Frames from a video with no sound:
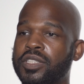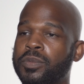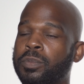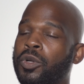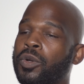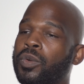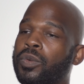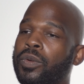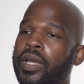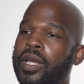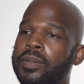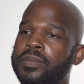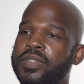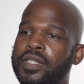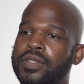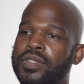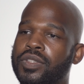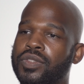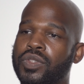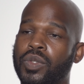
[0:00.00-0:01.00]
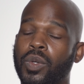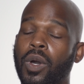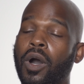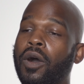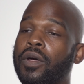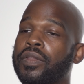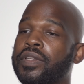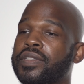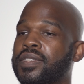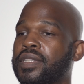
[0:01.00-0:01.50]
program teaches you
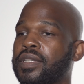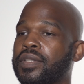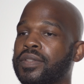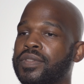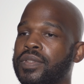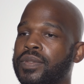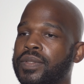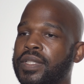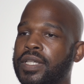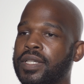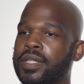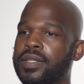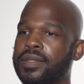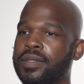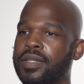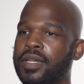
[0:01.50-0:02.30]
all the skills you need.